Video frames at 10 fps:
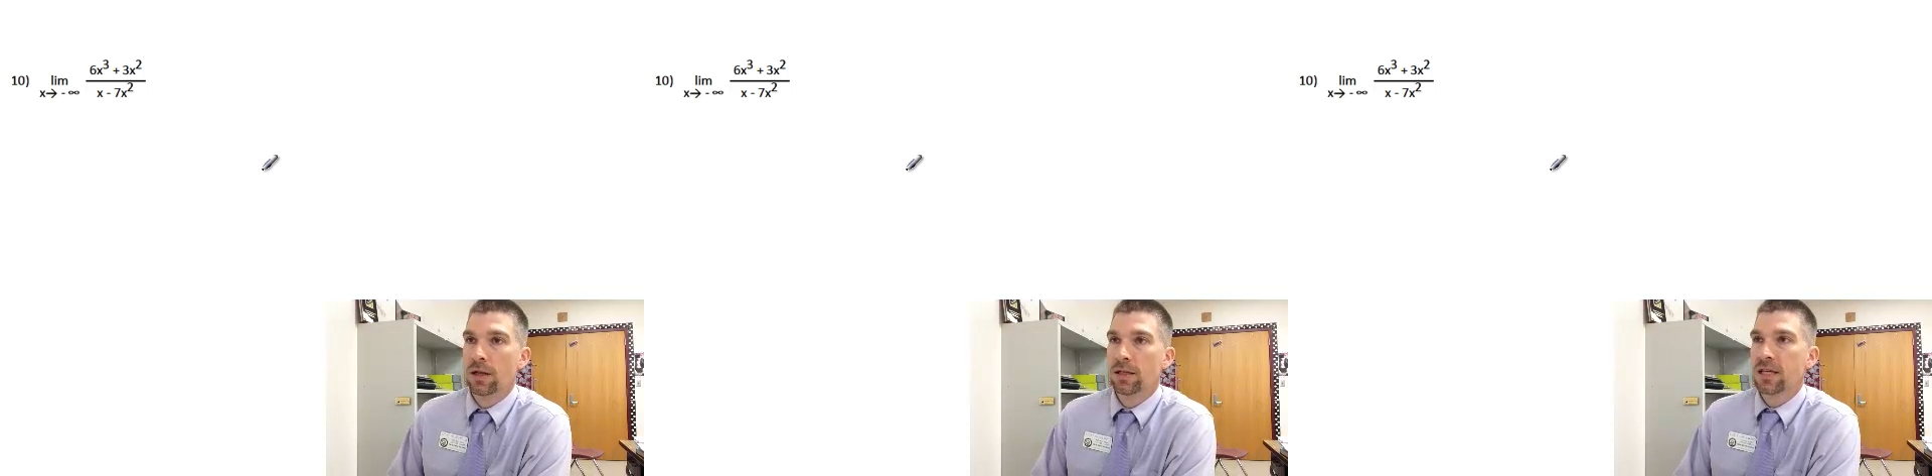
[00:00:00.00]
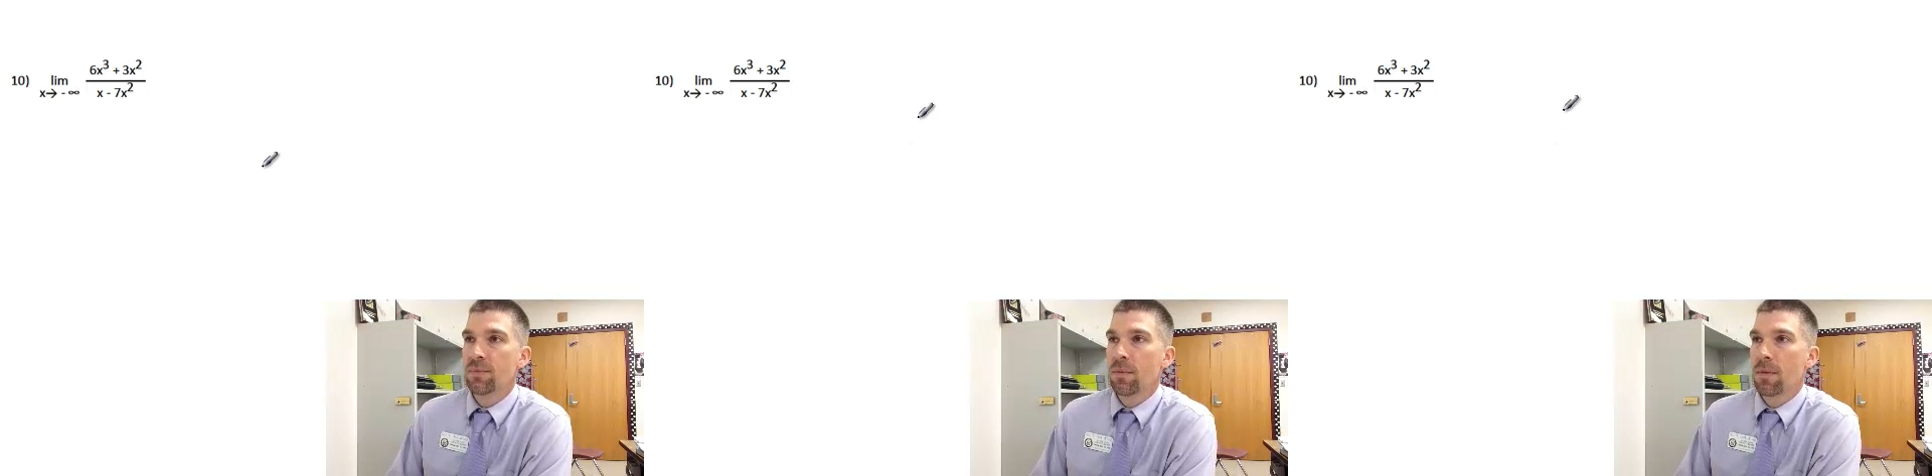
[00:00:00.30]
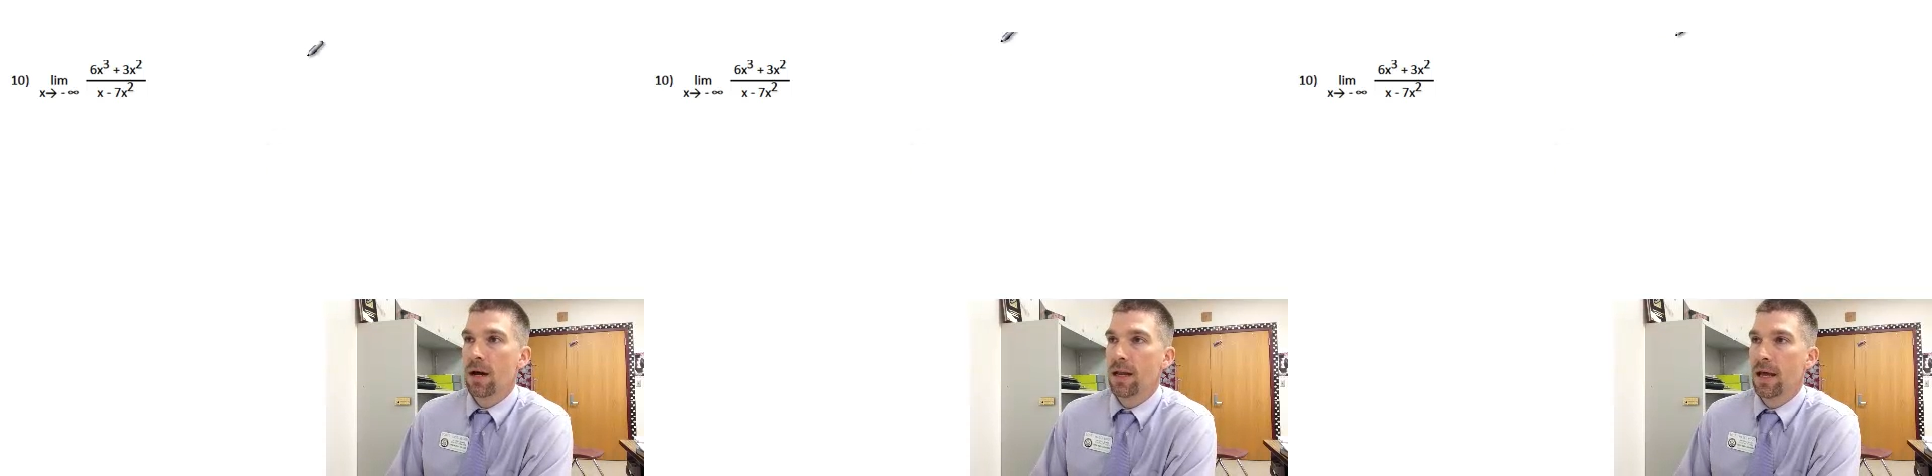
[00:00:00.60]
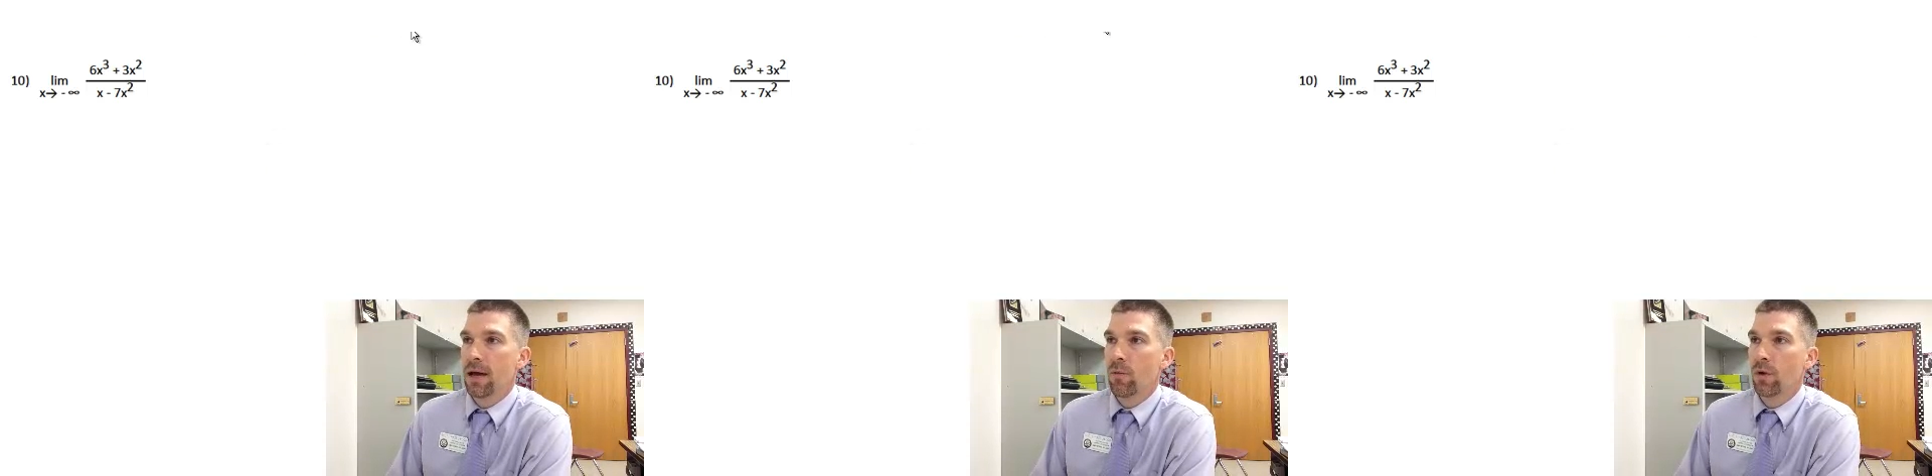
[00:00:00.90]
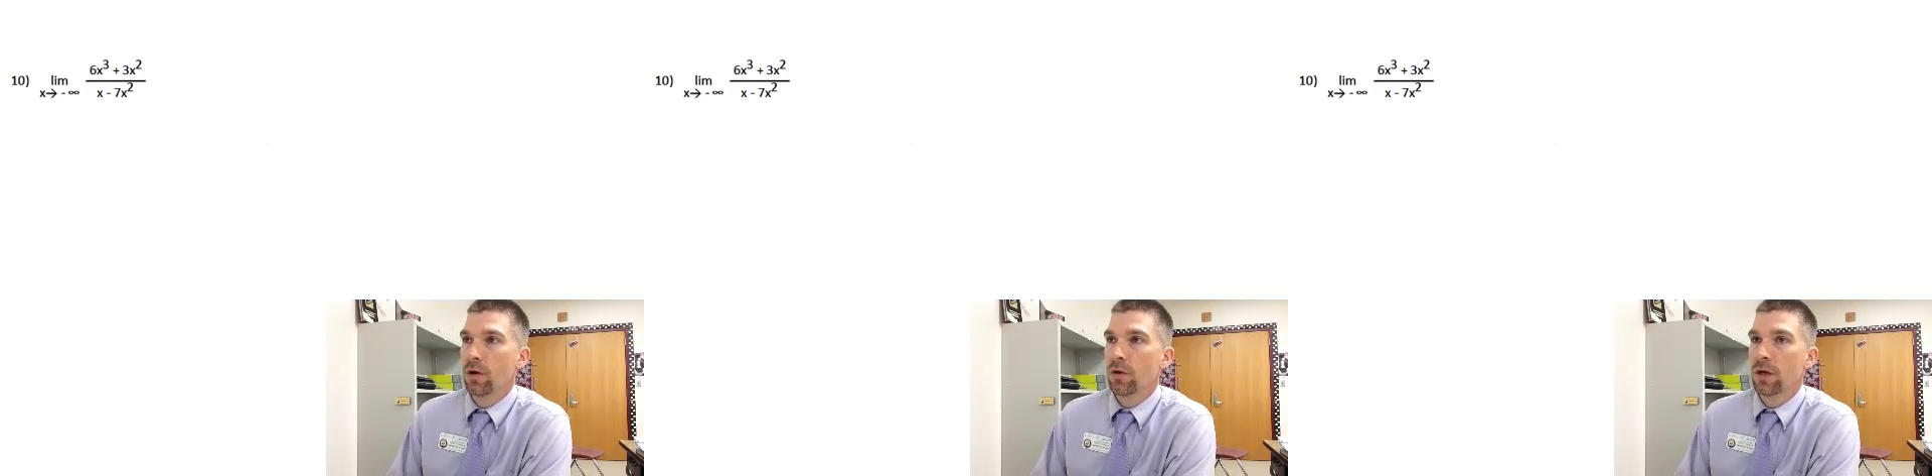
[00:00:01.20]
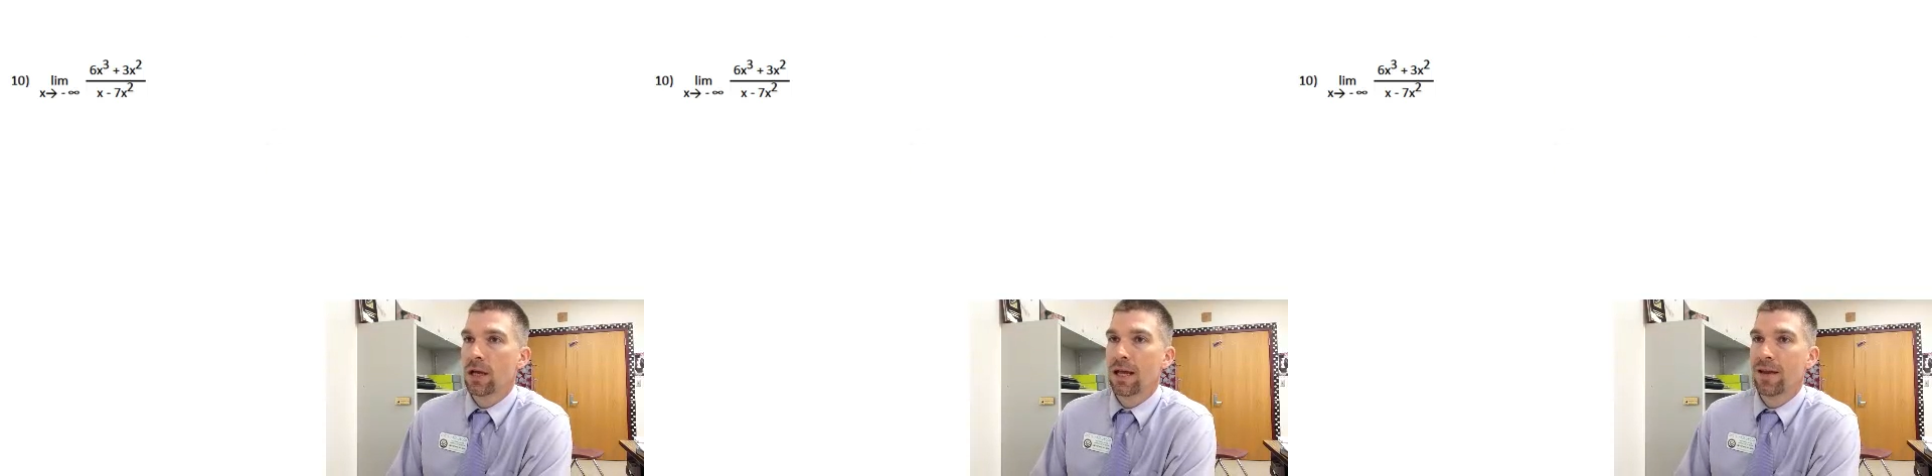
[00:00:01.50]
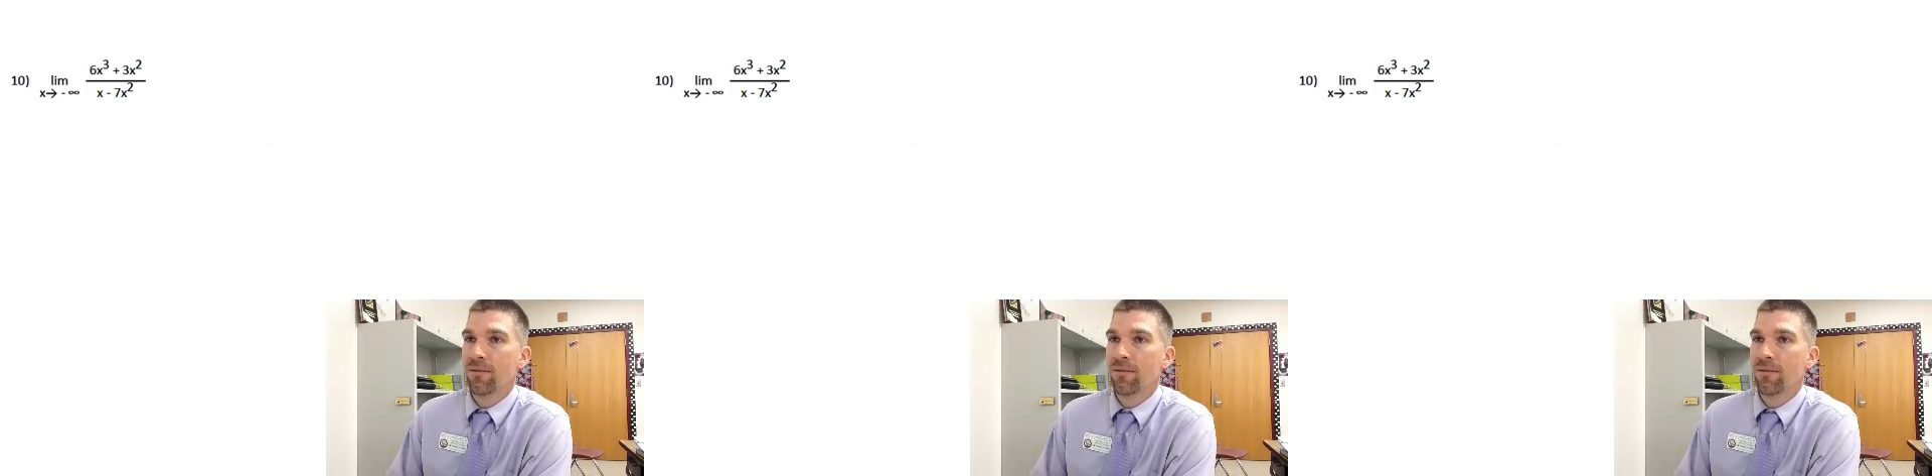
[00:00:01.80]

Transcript: let's keep in mind that when you're looking at